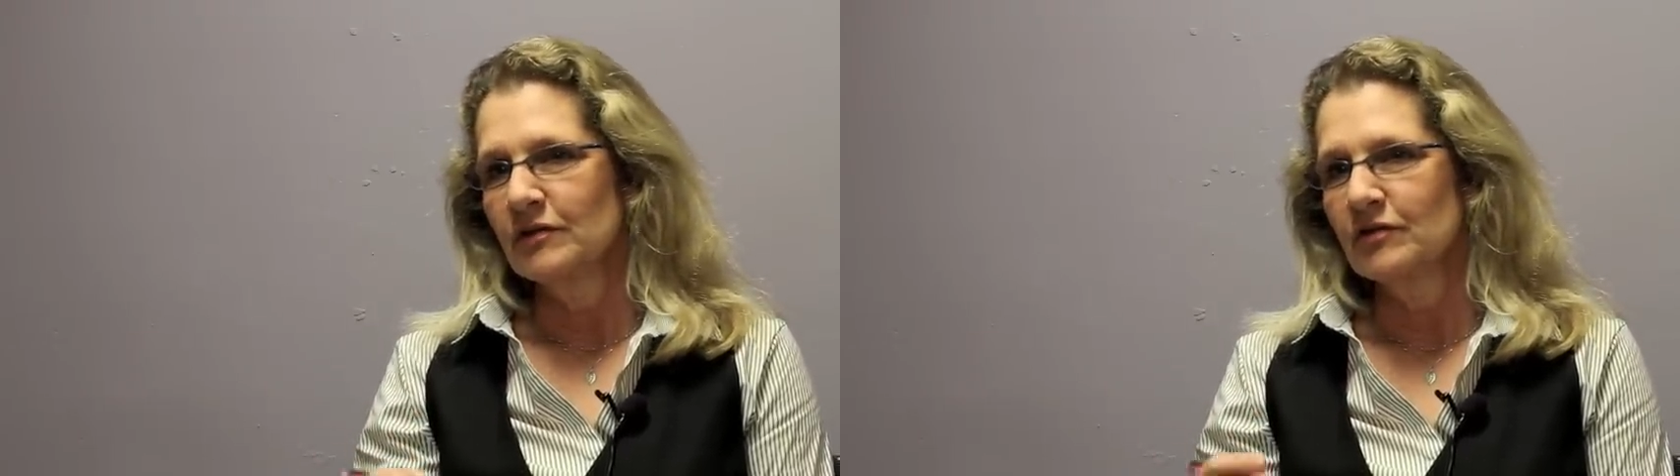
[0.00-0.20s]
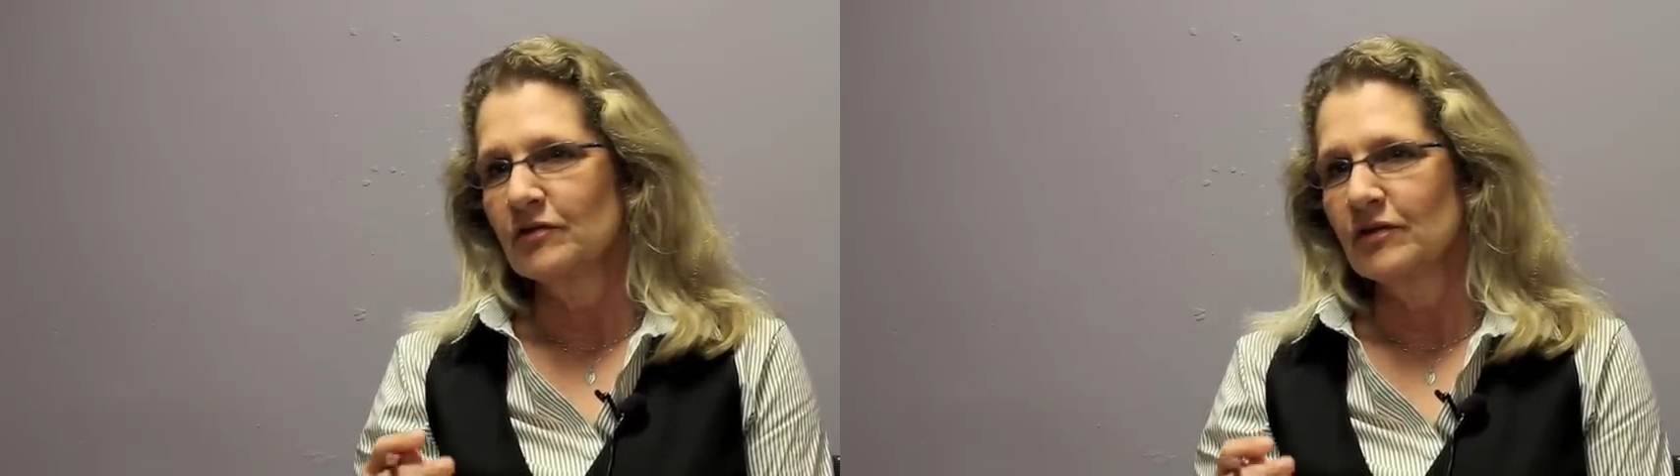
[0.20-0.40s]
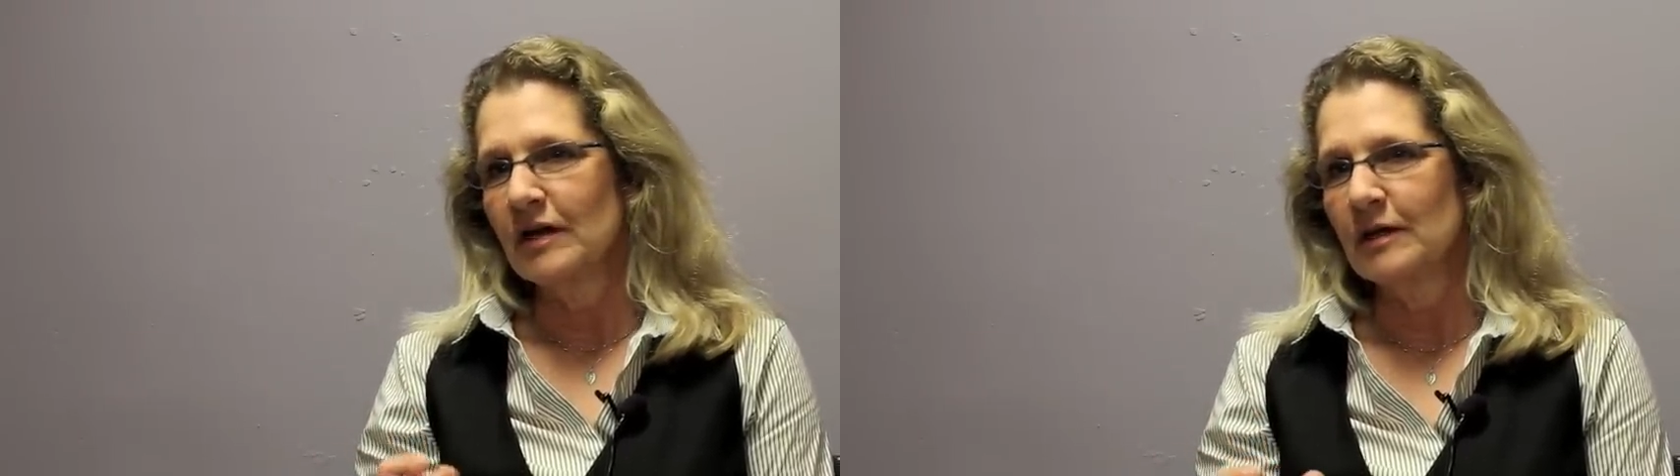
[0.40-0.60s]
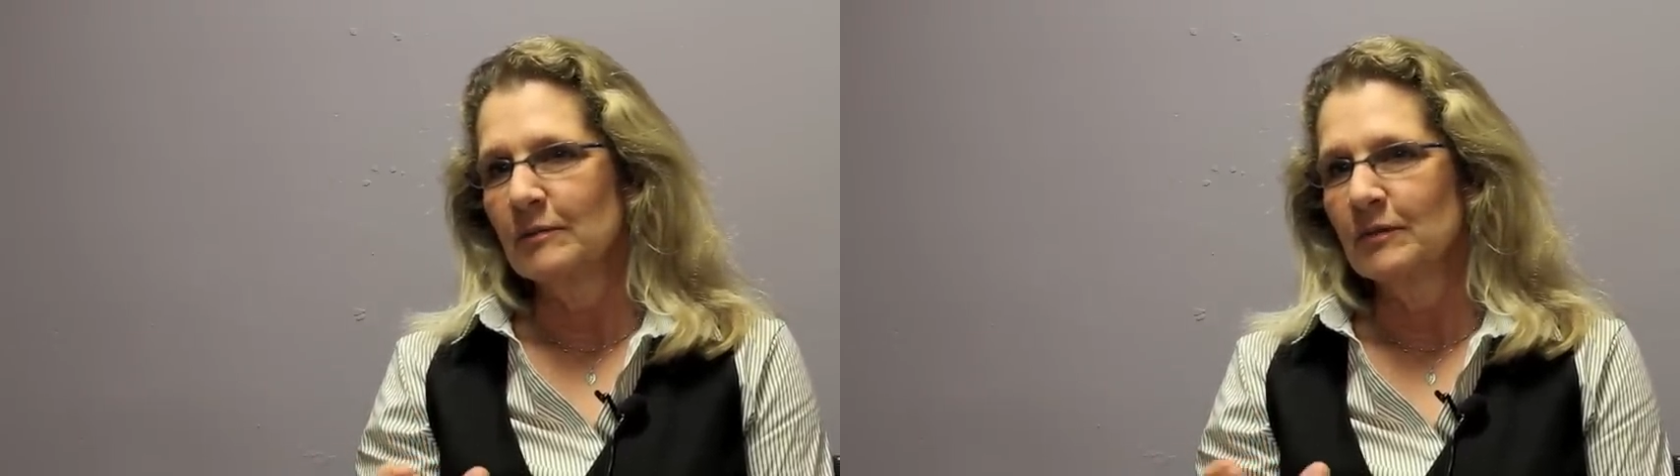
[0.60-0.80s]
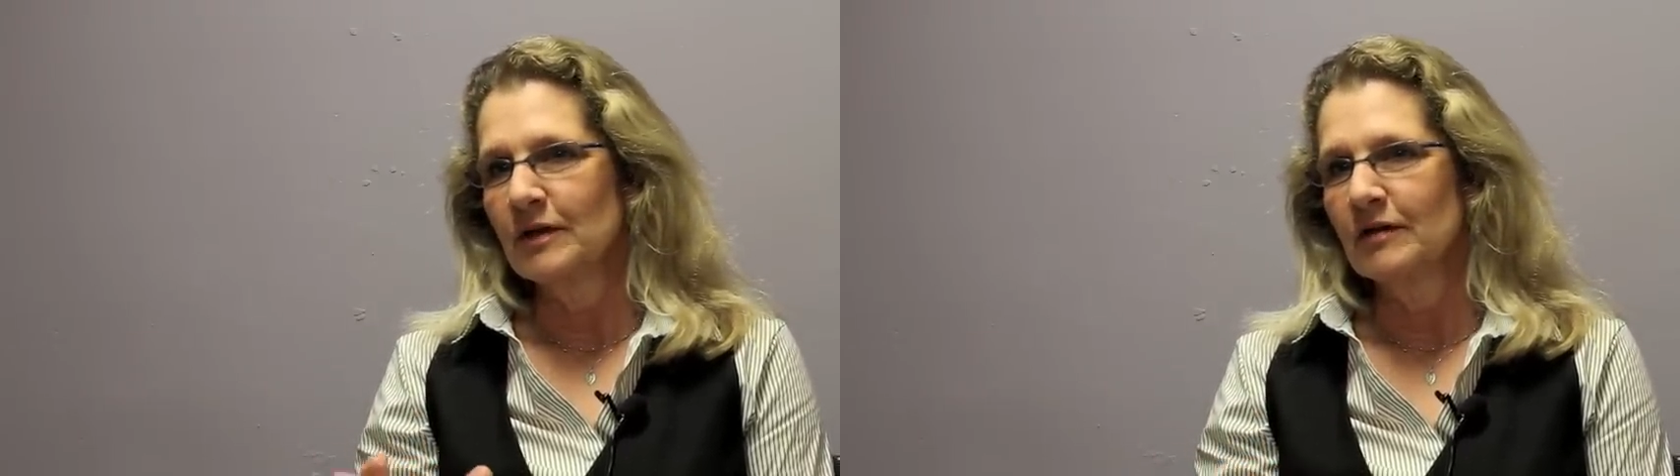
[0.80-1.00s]
the
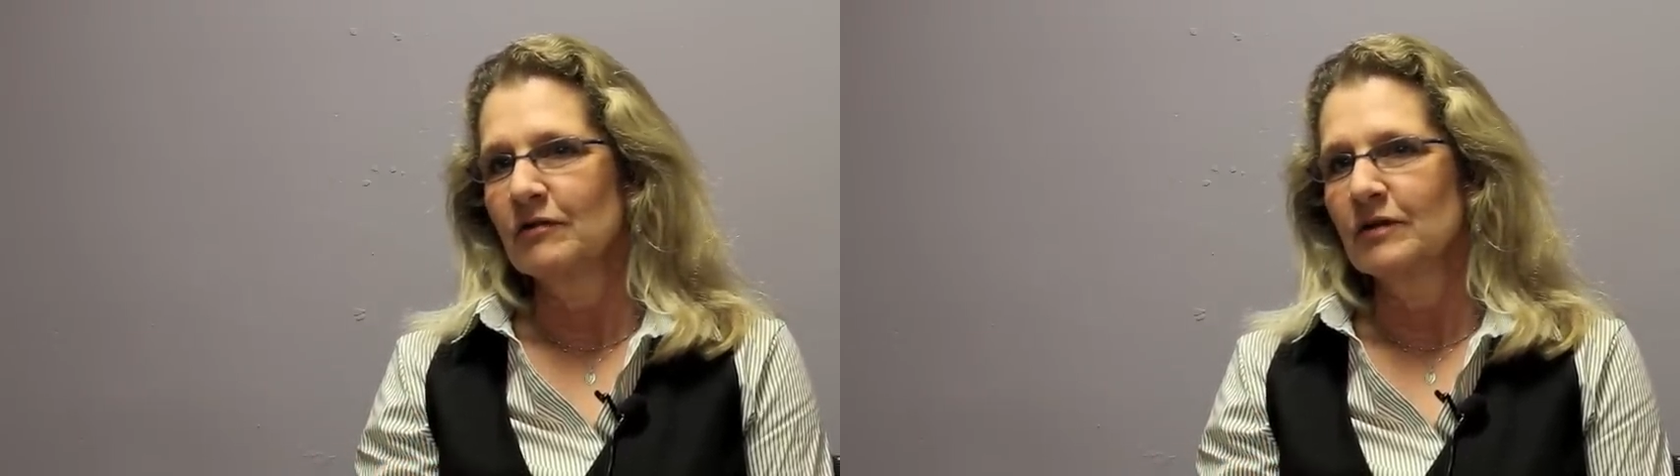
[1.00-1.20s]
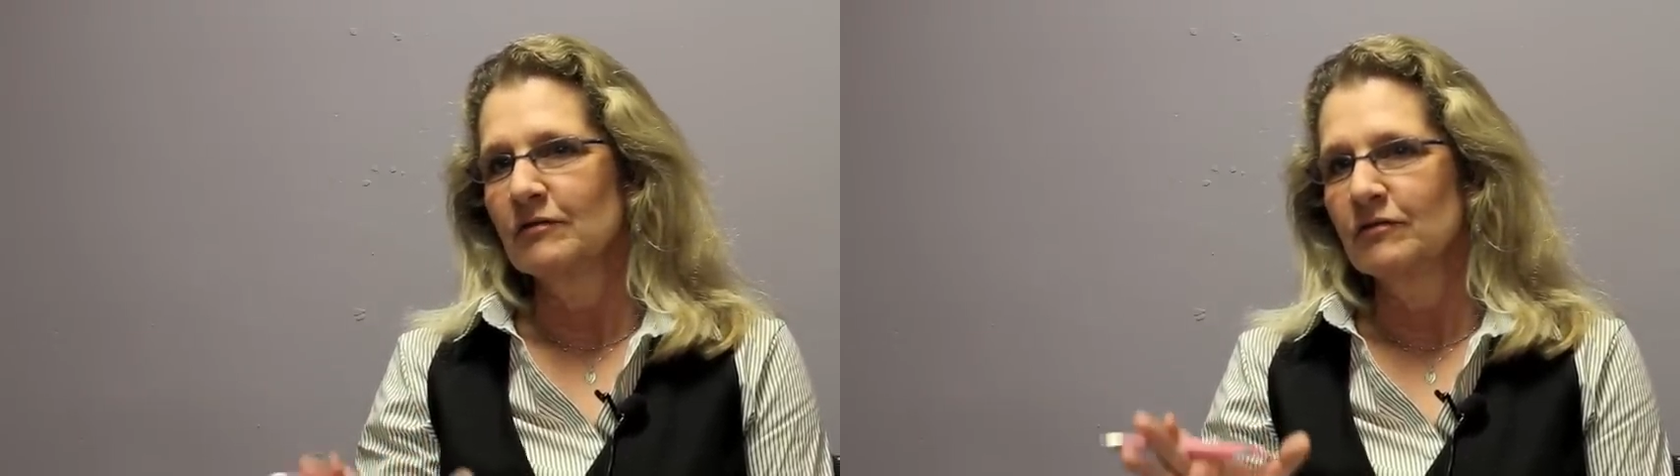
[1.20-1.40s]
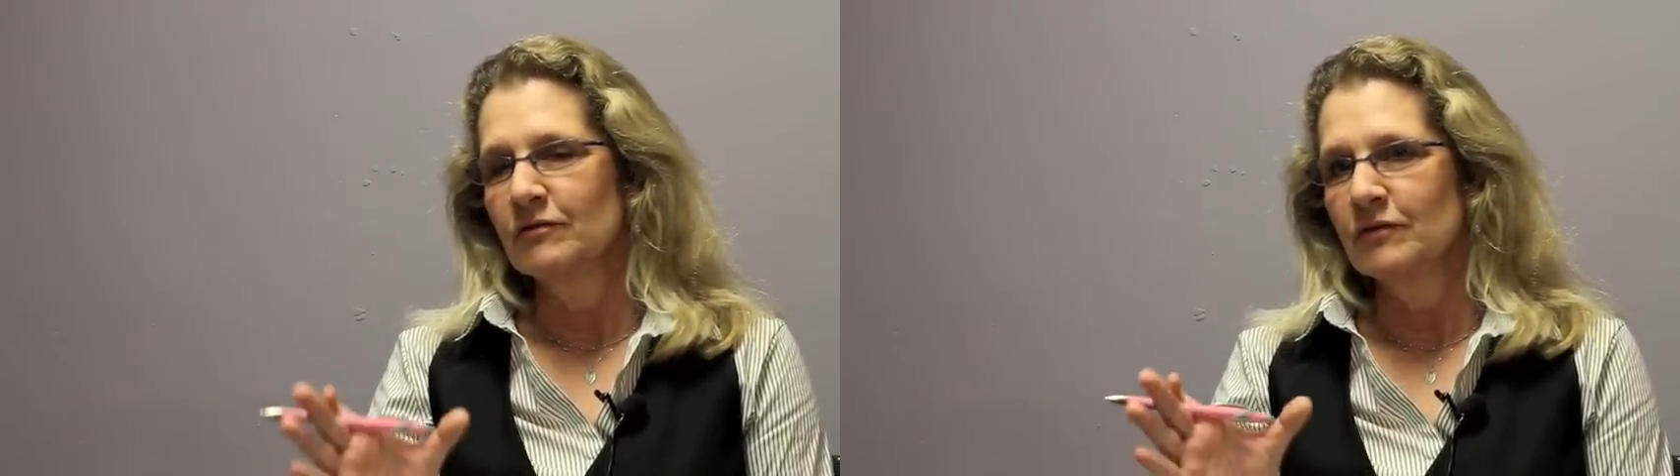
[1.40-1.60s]
same level of